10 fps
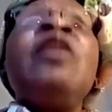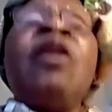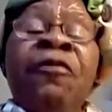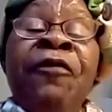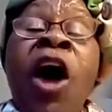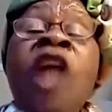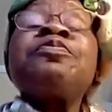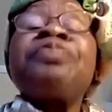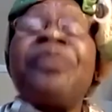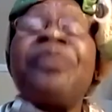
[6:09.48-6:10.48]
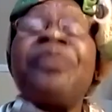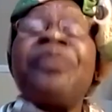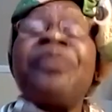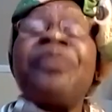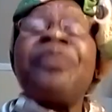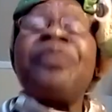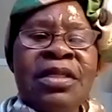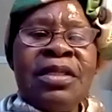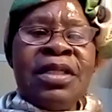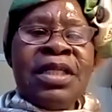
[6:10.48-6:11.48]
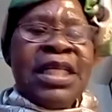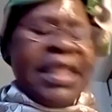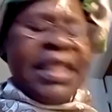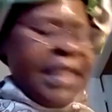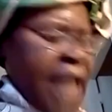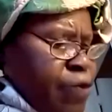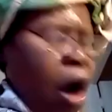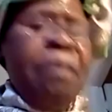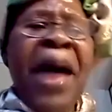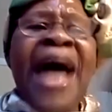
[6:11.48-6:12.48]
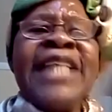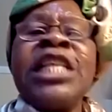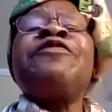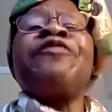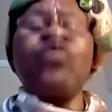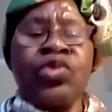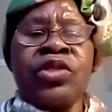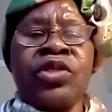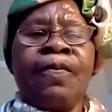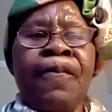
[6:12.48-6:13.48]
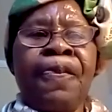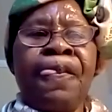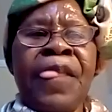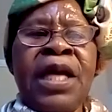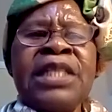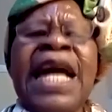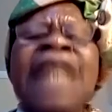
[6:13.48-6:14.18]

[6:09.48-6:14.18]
false prophets, they don't bear this fruit. That's